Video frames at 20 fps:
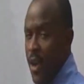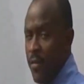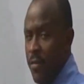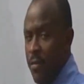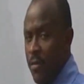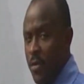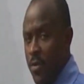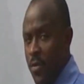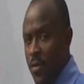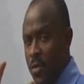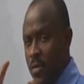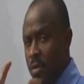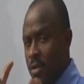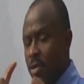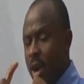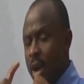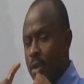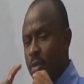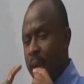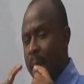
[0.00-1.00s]
if you
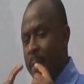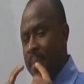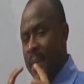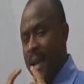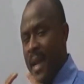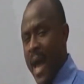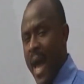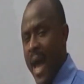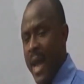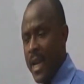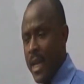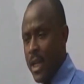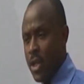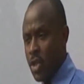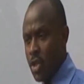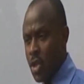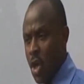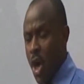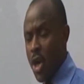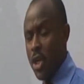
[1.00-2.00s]
try to apply the
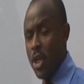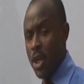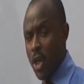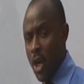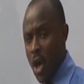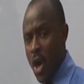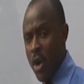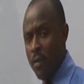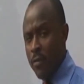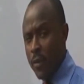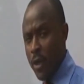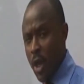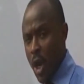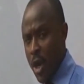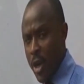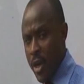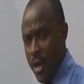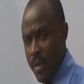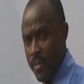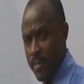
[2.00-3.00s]
third law of
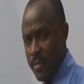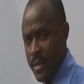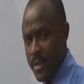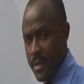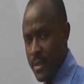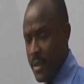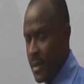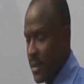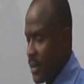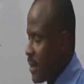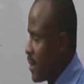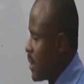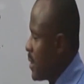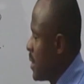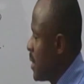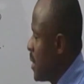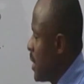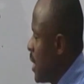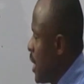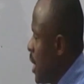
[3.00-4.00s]
logarithms,
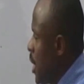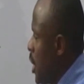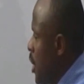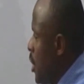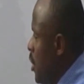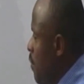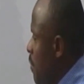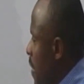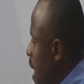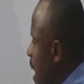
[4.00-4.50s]
you find